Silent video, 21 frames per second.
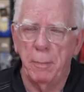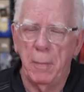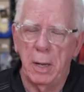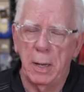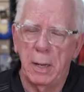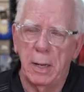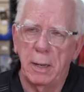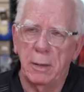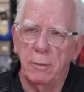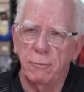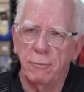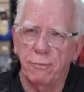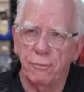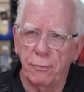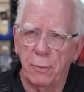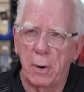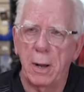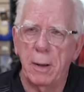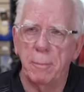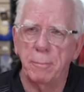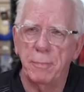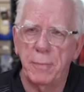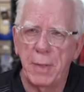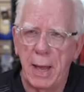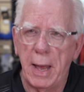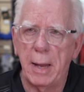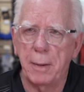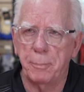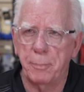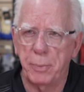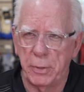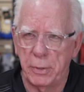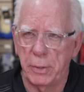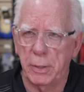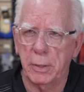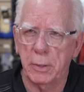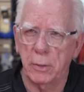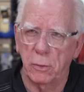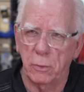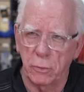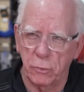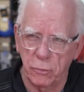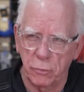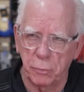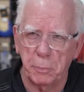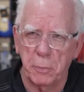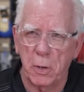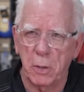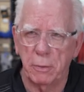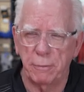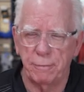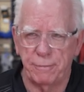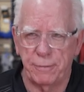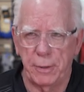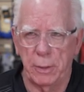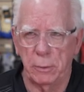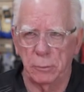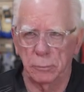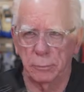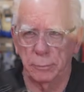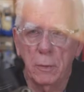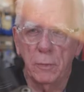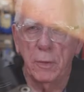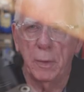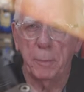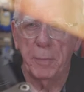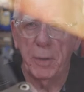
uh, from that particular smartphone. The